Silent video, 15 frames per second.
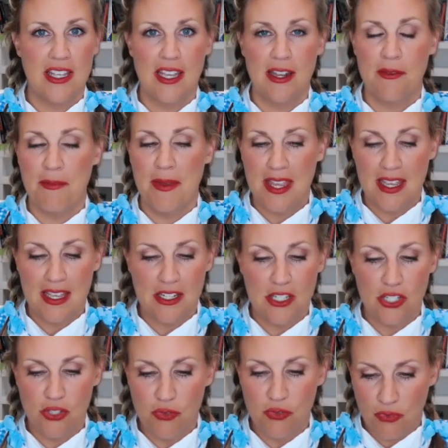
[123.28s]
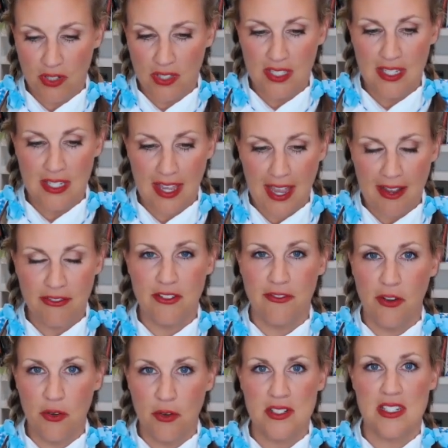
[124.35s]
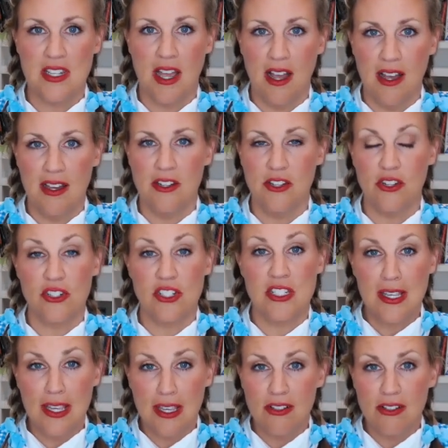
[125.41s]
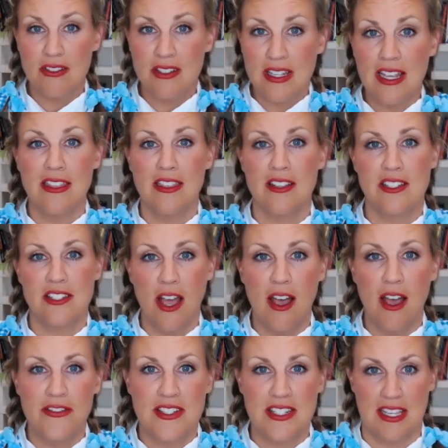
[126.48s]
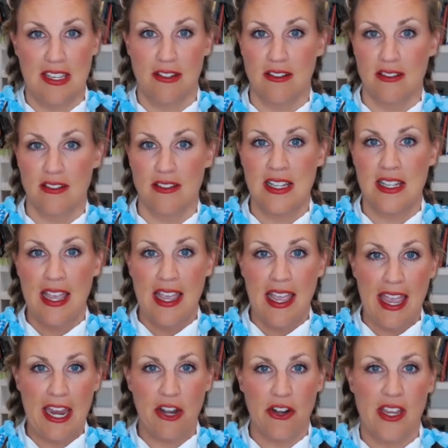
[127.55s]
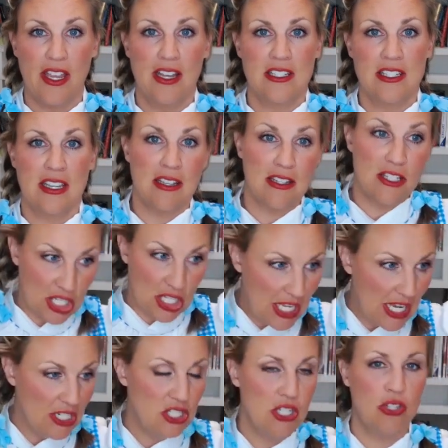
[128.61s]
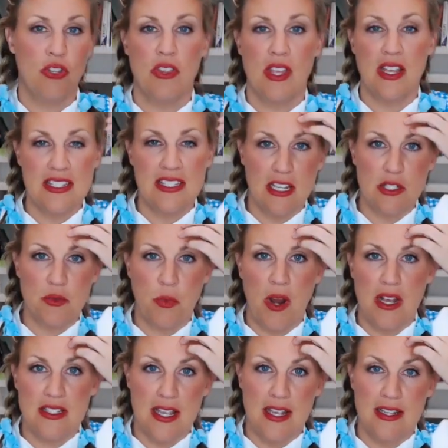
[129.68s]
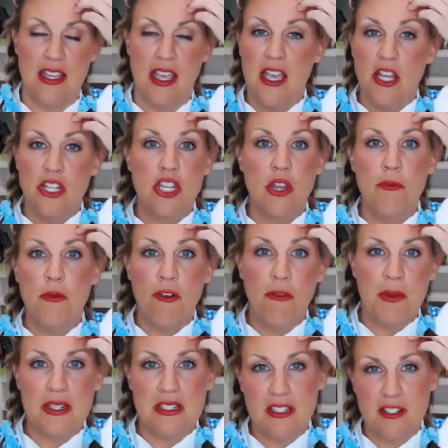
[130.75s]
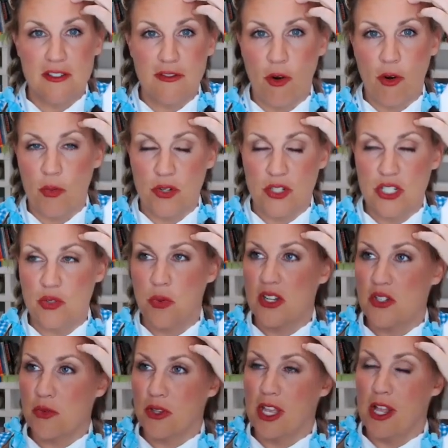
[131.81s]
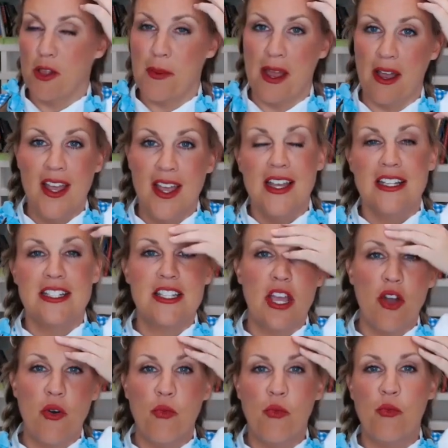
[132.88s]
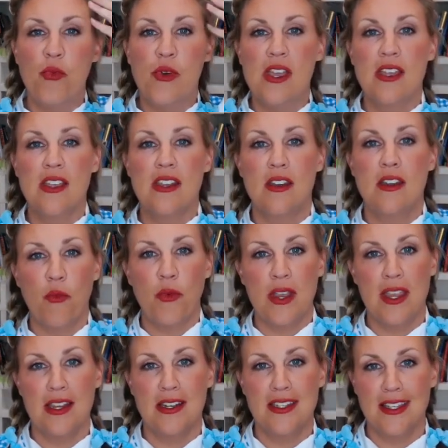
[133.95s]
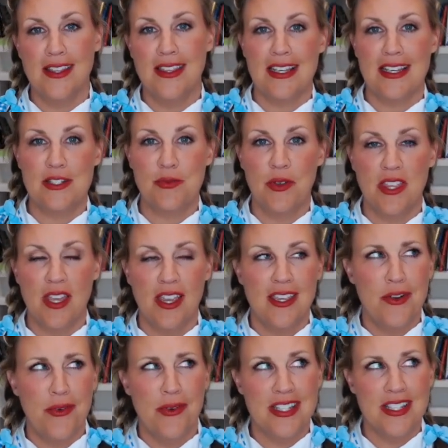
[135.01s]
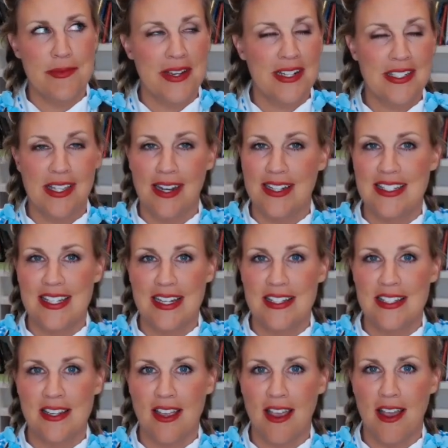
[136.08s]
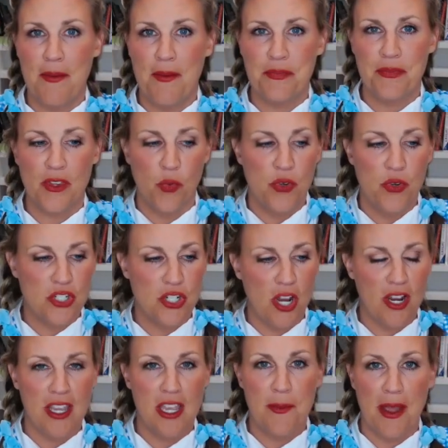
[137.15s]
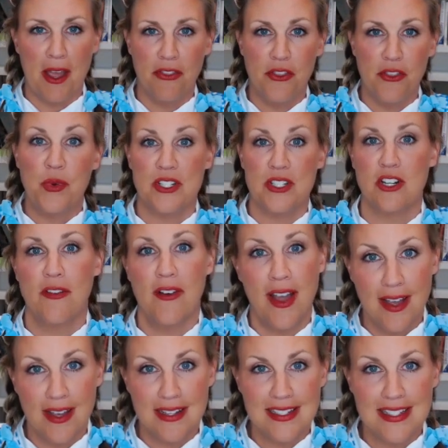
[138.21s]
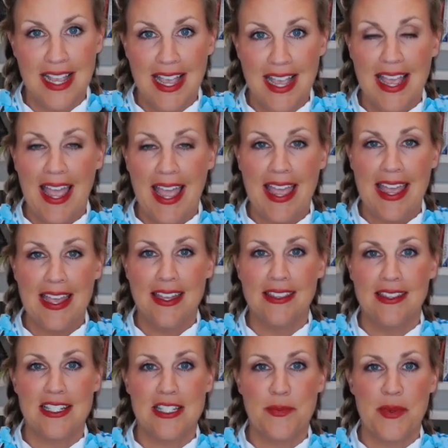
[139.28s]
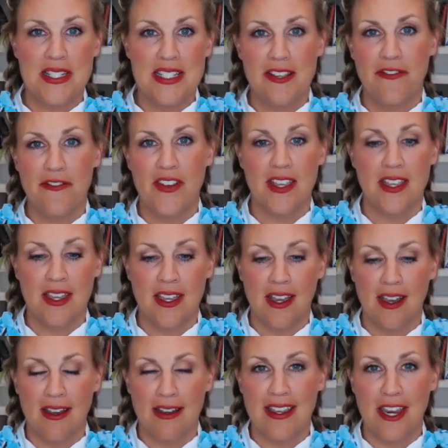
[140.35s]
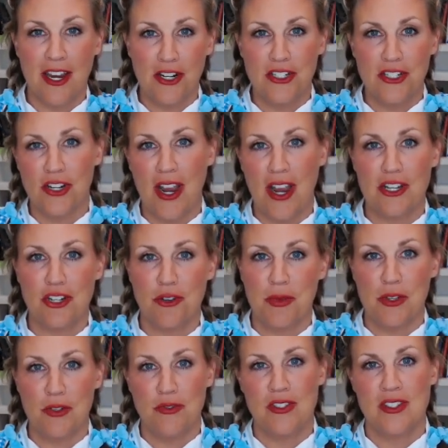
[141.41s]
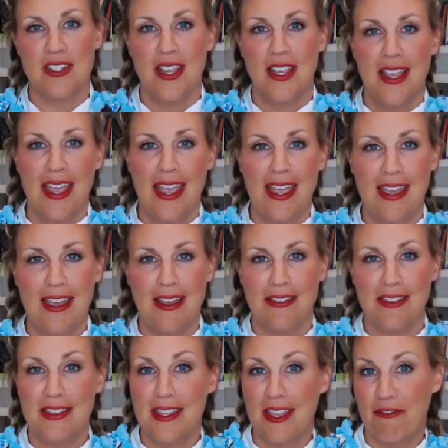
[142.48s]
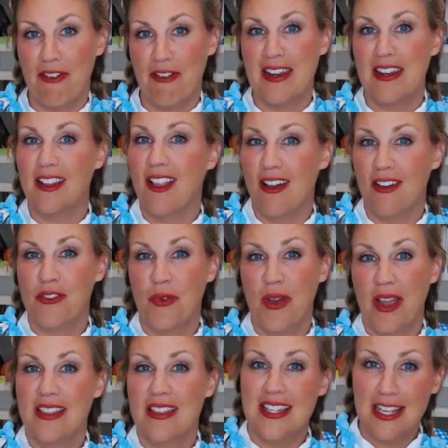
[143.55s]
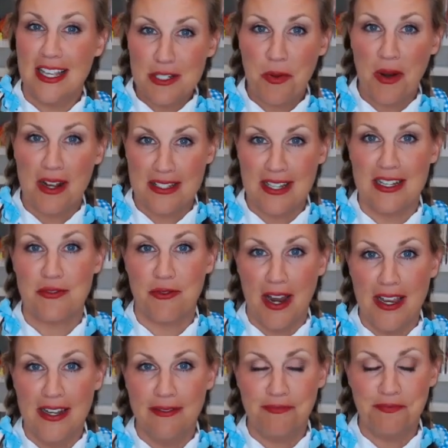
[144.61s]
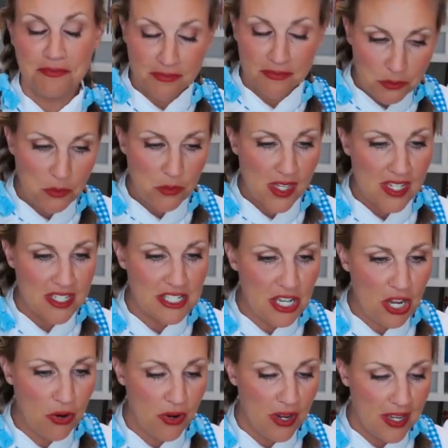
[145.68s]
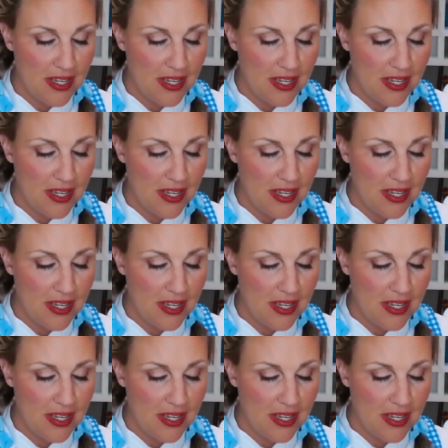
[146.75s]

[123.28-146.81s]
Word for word: that man you really have to focus on your skills in the soft skills area to, to get you through that sales process to move business forward which is what it's really all about so when we did this we thought you know what this makes a lot of sense um, when you're talking about the wizard of oz and the specific uh, character attributes uh, that they find along the way in the sales process right I knew